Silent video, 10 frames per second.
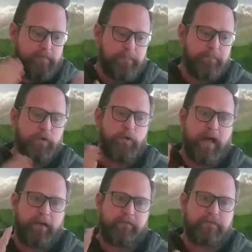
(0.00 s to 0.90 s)
people who
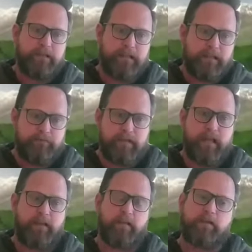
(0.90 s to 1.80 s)
have to live
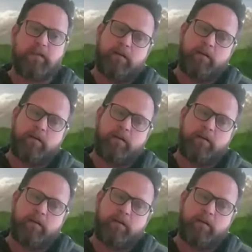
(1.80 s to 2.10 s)
together,